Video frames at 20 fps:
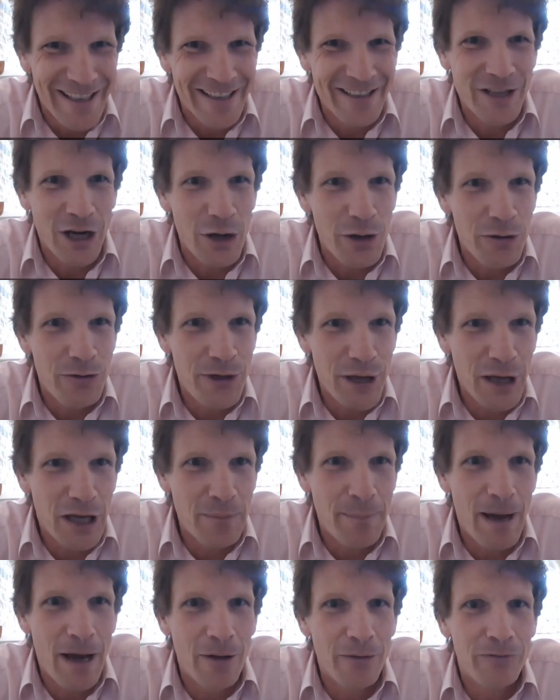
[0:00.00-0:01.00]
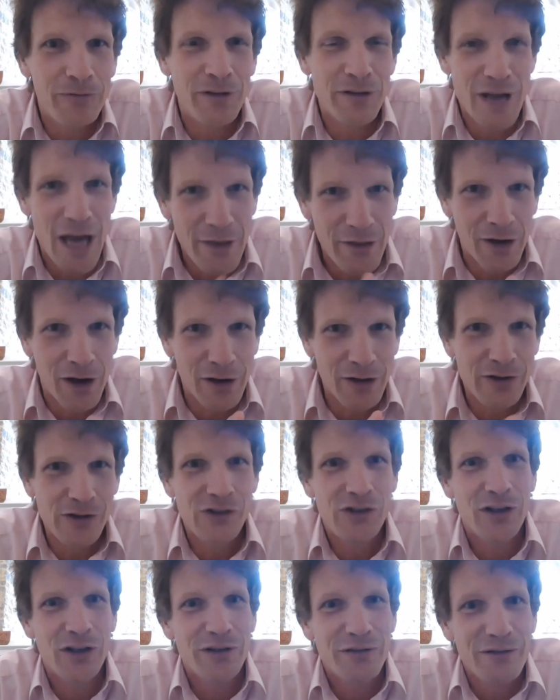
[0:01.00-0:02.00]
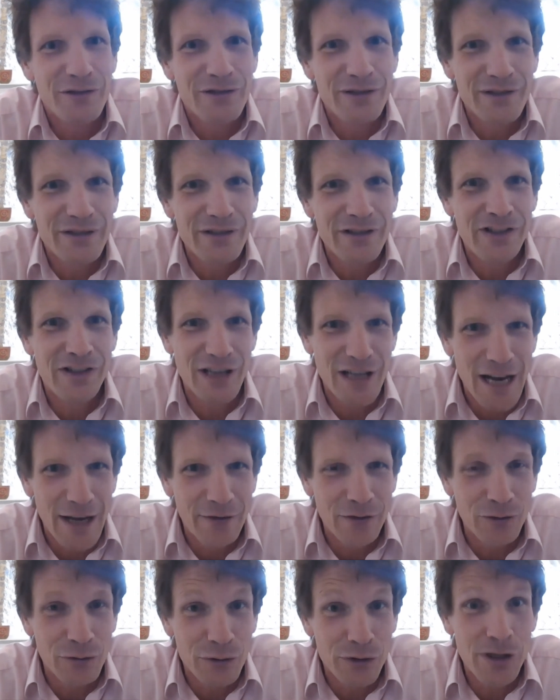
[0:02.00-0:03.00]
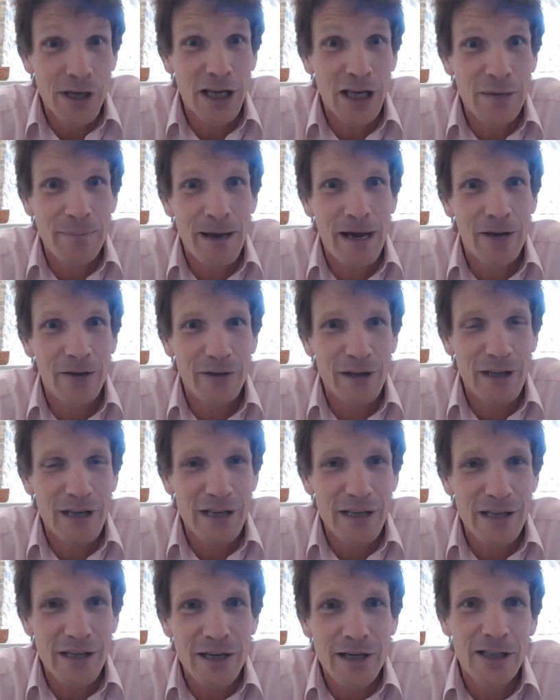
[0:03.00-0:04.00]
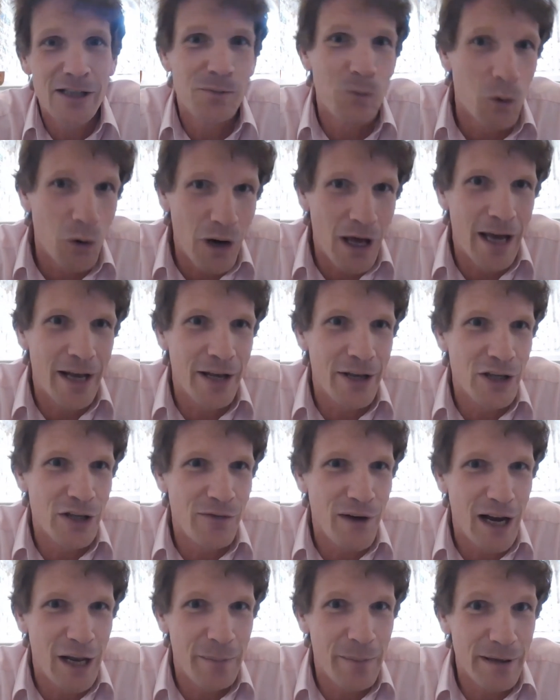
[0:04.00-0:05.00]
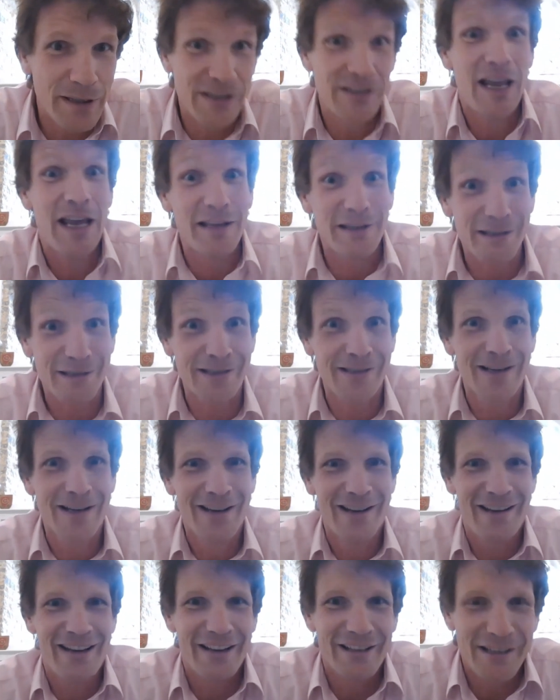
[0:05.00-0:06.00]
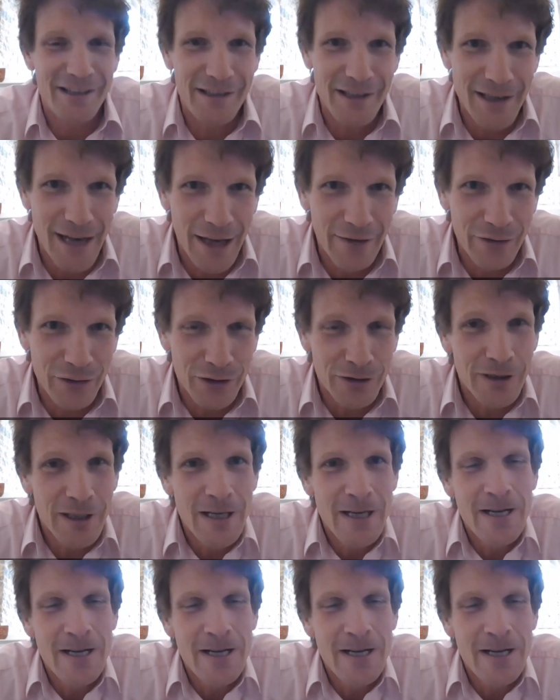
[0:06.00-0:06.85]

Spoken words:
You know, think about the Netherlands and sea level. Think about the small island developing states and sea level.